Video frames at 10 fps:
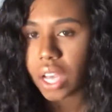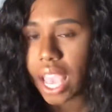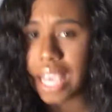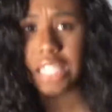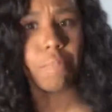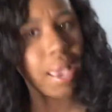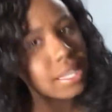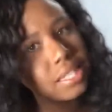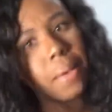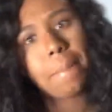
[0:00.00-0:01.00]
and he's
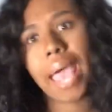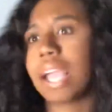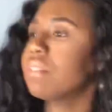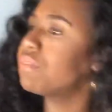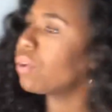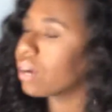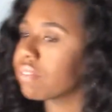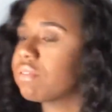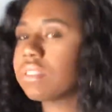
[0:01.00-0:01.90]
pacing back and forth.